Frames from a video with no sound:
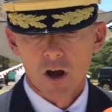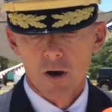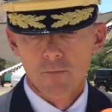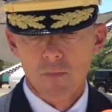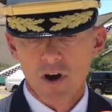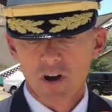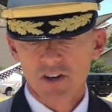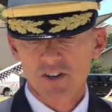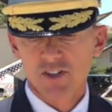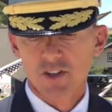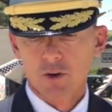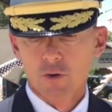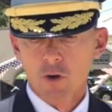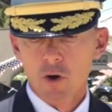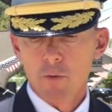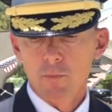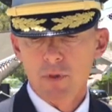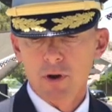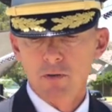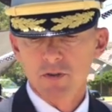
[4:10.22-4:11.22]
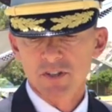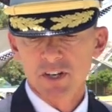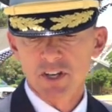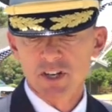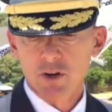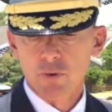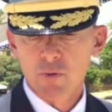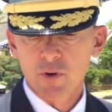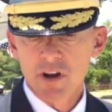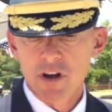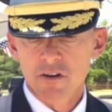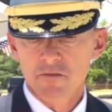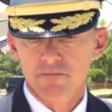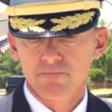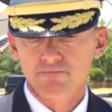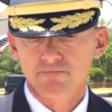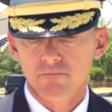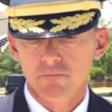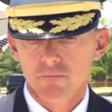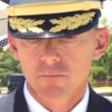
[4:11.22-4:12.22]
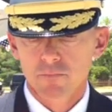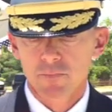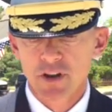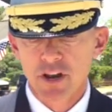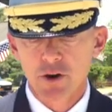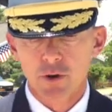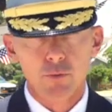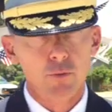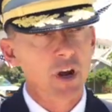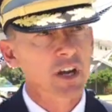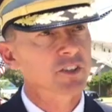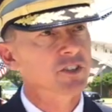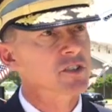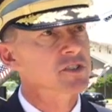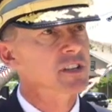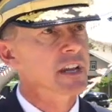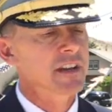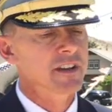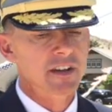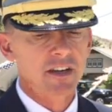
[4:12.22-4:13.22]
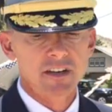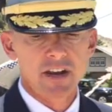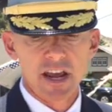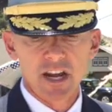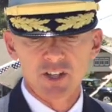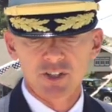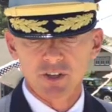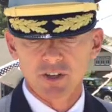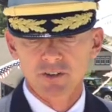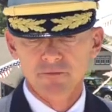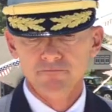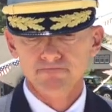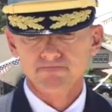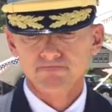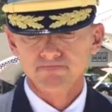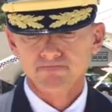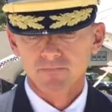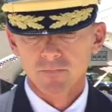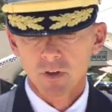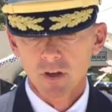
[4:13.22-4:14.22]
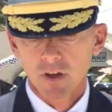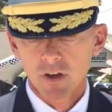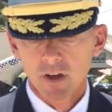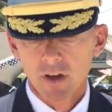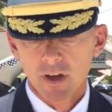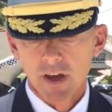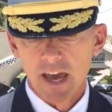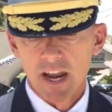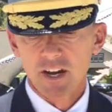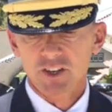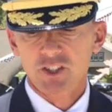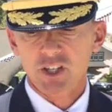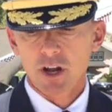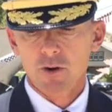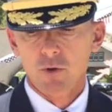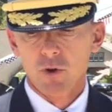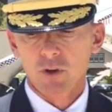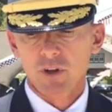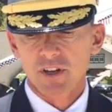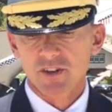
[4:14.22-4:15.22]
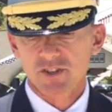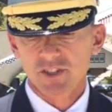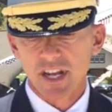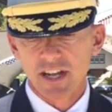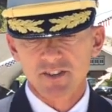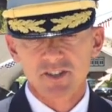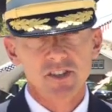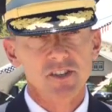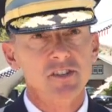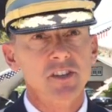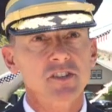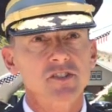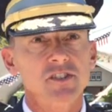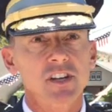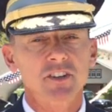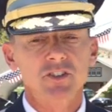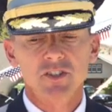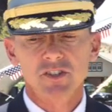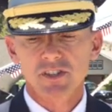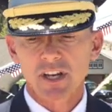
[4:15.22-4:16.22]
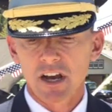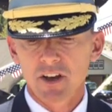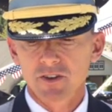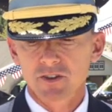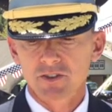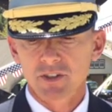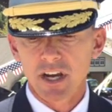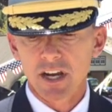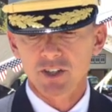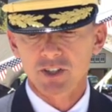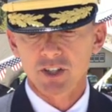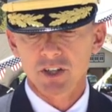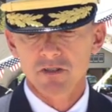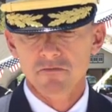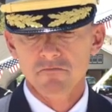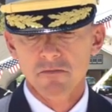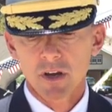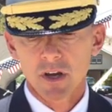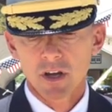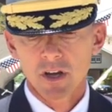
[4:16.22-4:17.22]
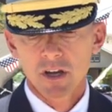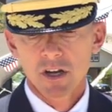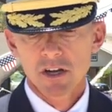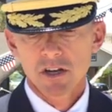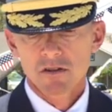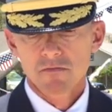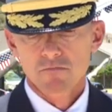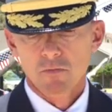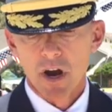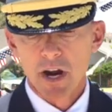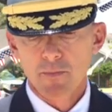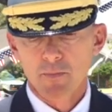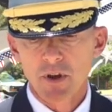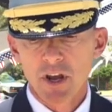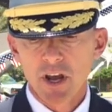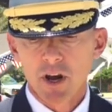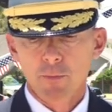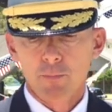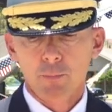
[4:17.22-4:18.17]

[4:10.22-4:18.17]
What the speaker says: Amongst the group, there was a degree of near righteous indignation and a general consensus that such a salutation might be